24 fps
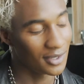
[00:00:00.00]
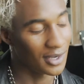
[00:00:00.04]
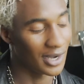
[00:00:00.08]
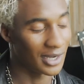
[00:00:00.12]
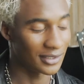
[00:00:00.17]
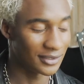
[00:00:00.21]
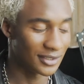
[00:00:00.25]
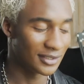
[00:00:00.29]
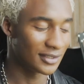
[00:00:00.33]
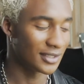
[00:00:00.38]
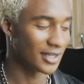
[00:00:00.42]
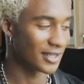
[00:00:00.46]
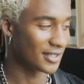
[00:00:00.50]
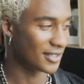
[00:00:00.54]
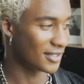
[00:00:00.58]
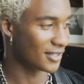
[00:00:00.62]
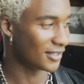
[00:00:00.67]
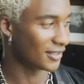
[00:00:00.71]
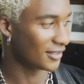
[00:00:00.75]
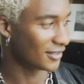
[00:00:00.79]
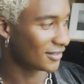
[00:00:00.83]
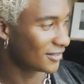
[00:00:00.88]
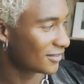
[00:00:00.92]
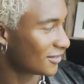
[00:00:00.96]
I did that
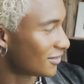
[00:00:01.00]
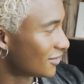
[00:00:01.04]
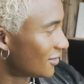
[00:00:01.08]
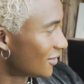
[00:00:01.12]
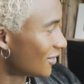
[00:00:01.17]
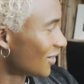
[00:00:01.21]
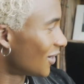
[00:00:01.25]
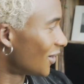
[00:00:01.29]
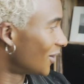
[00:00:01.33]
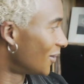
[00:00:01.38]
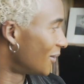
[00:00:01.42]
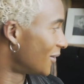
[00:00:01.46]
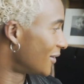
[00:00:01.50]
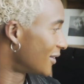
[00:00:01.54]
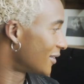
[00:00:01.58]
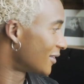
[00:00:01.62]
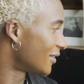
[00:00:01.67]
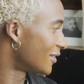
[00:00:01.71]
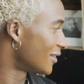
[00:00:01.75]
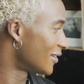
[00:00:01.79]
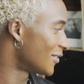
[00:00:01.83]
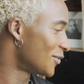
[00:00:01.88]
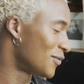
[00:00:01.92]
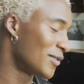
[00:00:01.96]
shit. So
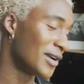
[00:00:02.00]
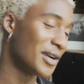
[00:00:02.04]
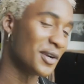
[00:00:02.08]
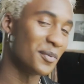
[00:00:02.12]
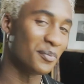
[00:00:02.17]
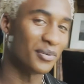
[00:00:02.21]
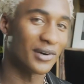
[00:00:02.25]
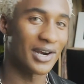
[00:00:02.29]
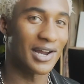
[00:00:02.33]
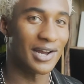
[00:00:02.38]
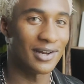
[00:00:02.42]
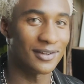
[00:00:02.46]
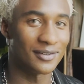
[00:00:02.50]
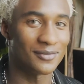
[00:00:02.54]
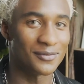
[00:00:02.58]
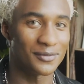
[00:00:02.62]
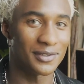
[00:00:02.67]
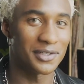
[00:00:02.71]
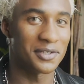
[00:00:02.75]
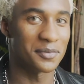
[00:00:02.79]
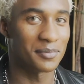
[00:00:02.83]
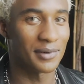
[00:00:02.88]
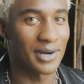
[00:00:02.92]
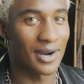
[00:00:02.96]
I was very proud
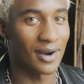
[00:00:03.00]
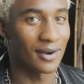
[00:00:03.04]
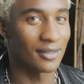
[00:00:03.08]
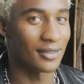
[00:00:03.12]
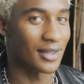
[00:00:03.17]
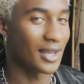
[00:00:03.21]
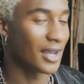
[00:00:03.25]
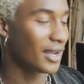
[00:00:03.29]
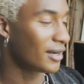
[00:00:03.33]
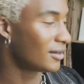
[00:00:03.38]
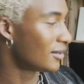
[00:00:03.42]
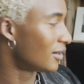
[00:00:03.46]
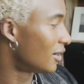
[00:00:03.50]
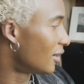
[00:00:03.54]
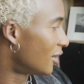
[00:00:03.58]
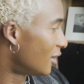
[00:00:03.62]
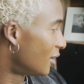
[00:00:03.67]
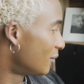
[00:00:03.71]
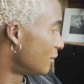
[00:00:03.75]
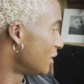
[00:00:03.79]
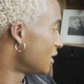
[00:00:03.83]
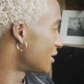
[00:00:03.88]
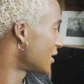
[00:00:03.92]
of that.